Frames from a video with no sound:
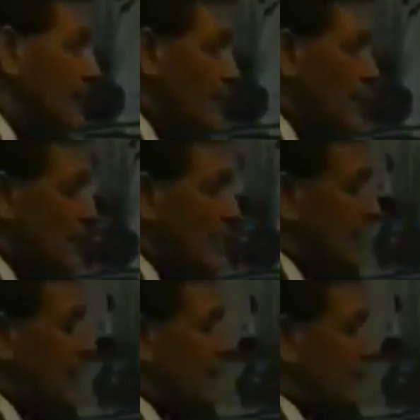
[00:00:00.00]
I mean, they
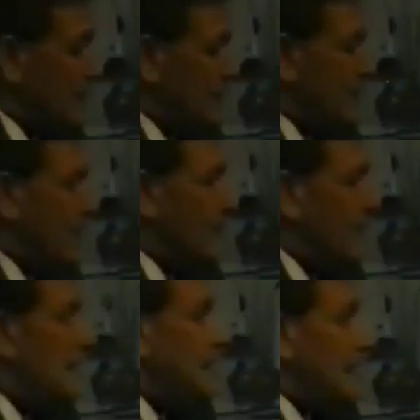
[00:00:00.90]
can have
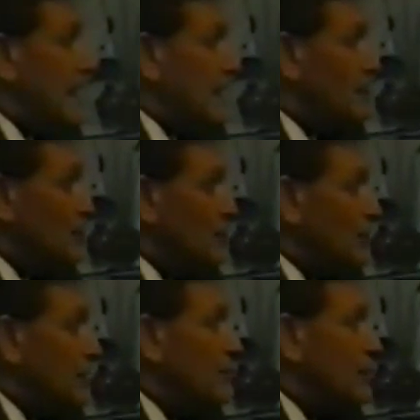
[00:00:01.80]
a heating element
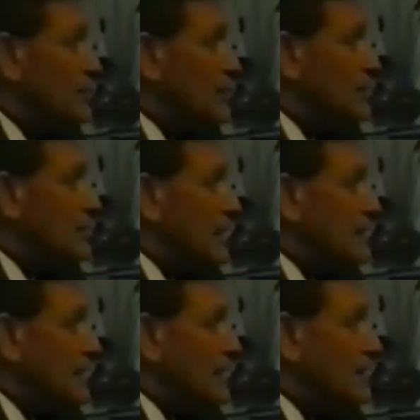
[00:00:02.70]
already built onto that
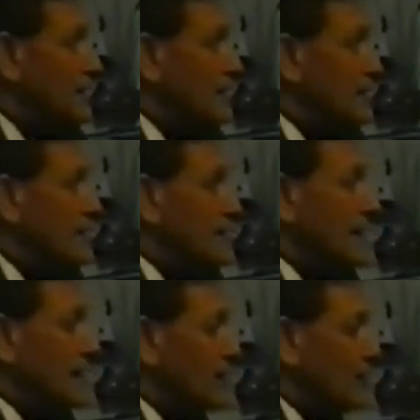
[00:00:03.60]
thing.
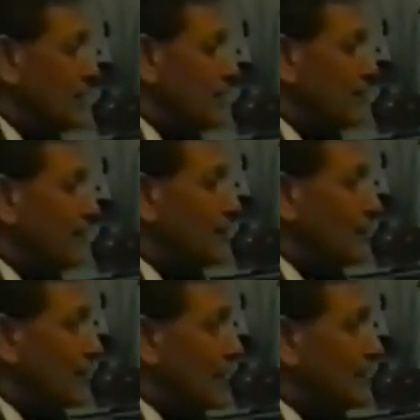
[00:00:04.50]
They can cook their food
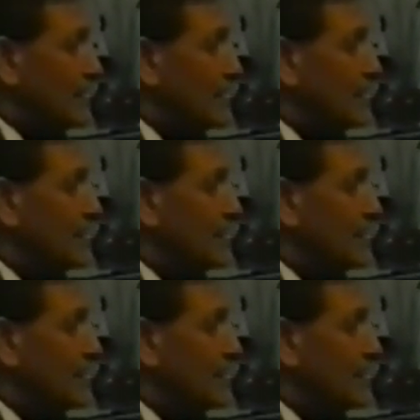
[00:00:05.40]
on that thing.